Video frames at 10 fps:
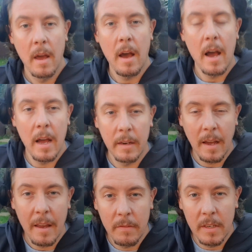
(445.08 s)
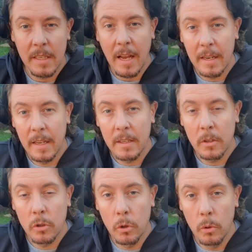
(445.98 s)
and I have decided
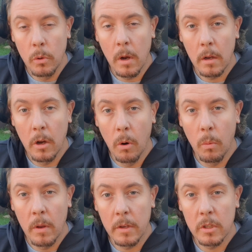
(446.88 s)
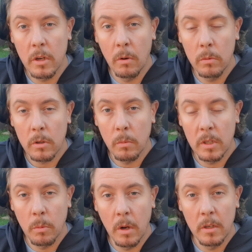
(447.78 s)
to go with the salt,
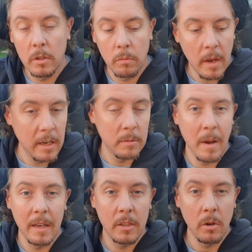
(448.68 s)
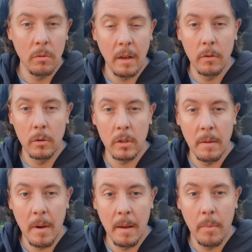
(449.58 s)
which I wanted to raise my salt levels in
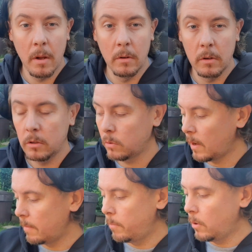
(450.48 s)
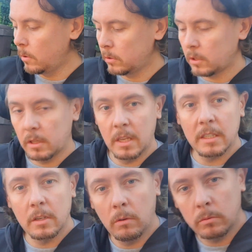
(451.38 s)
my pond. So I bought this
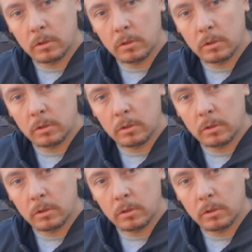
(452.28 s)
salt.